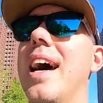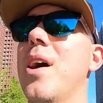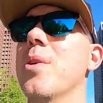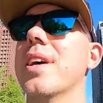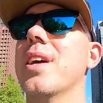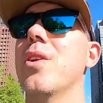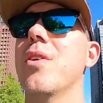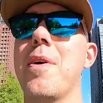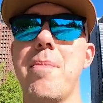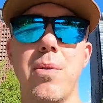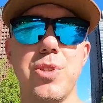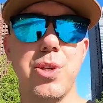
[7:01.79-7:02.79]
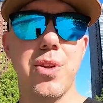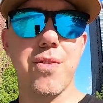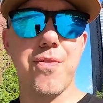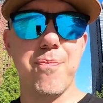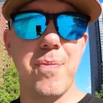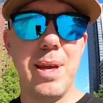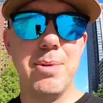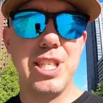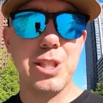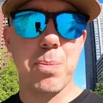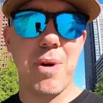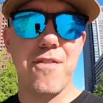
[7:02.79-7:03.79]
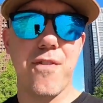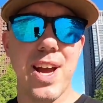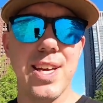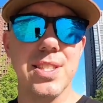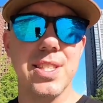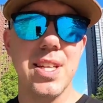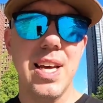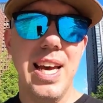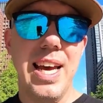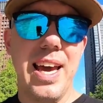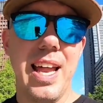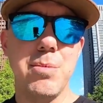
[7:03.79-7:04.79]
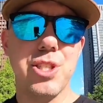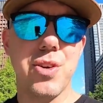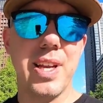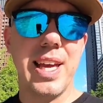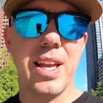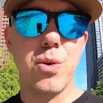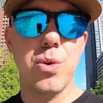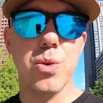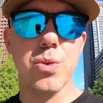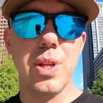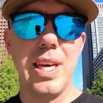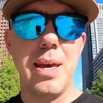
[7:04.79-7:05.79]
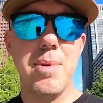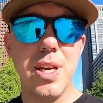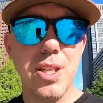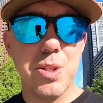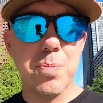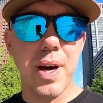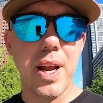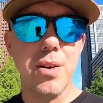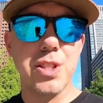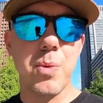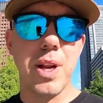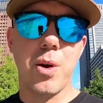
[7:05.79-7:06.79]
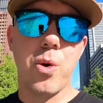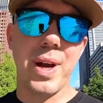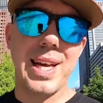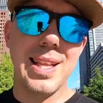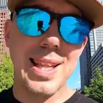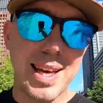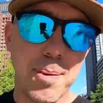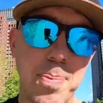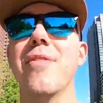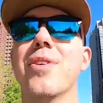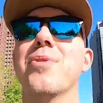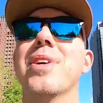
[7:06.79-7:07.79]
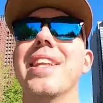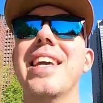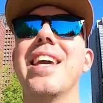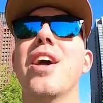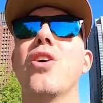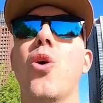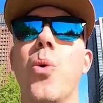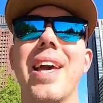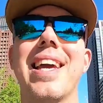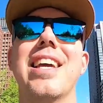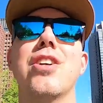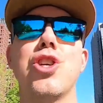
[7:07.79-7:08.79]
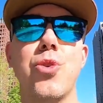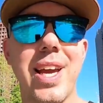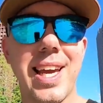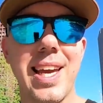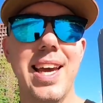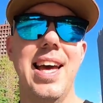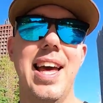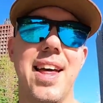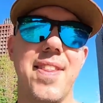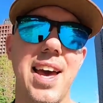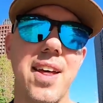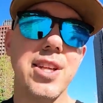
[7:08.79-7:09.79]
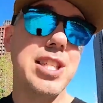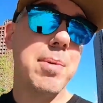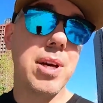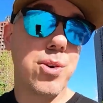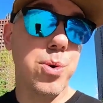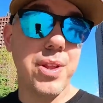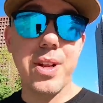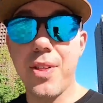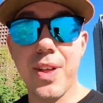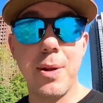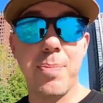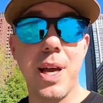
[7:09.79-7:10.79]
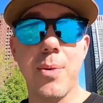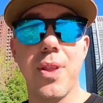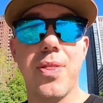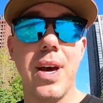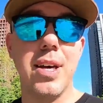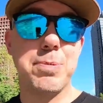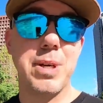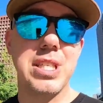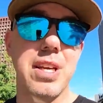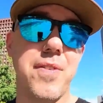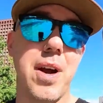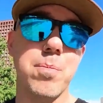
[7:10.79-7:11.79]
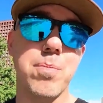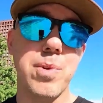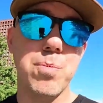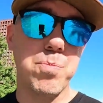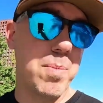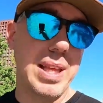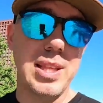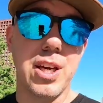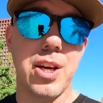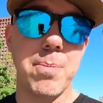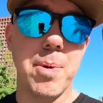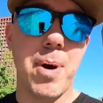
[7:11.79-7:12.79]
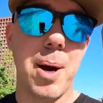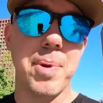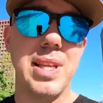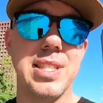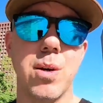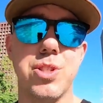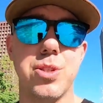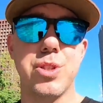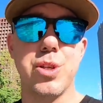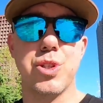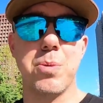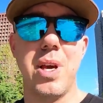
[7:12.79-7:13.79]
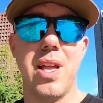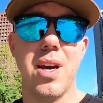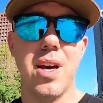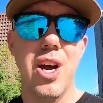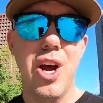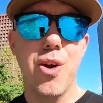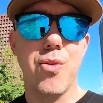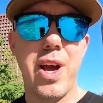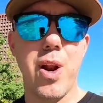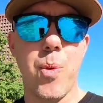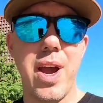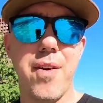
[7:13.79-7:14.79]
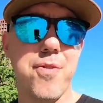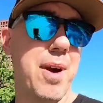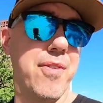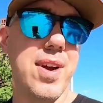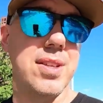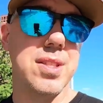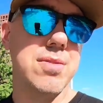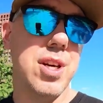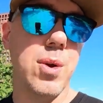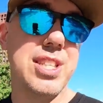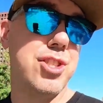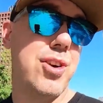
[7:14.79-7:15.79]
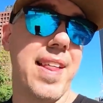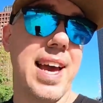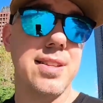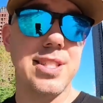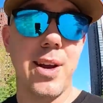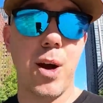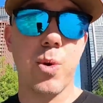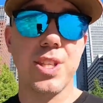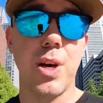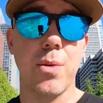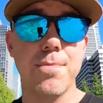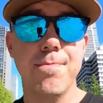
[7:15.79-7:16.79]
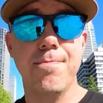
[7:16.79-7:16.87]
now, like, you know, if I'm out shooting images with my friends and I'm just trying to get a cool image, but I also want a quick clip of a really quick trick, then this could be a cool little thing to play with, especially if I'm mainly going to be popping these out to social media right away for my friends. So let's try that and see how it works out.